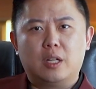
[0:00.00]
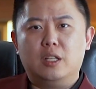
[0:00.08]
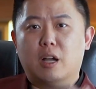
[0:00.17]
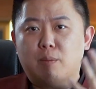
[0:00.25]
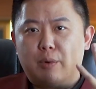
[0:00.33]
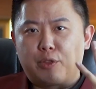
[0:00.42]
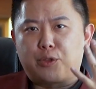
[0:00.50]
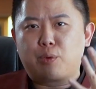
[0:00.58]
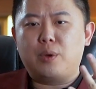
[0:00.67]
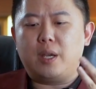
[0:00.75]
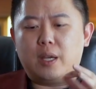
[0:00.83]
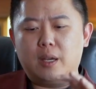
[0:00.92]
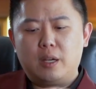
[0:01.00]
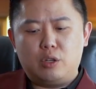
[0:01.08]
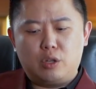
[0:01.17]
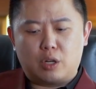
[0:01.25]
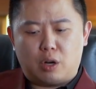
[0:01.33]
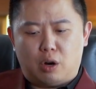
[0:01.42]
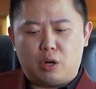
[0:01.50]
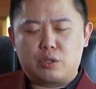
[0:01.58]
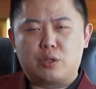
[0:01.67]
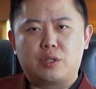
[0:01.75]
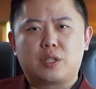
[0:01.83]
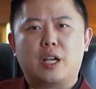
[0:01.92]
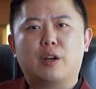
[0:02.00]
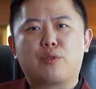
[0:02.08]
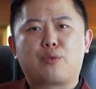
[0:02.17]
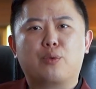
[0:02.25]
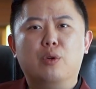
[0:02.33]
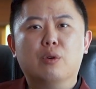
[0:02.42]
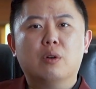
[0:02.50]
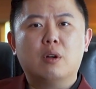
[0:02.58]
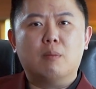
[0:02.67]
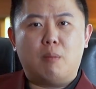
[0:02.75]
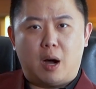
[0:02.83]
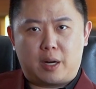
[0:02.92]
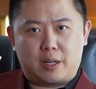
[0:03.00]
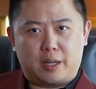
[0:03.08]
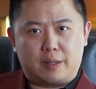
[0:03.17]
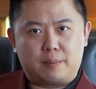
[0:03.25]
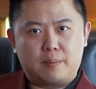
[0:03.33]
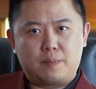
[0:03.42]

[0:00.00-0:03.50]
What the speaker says: Number three, you could also scale through marketing.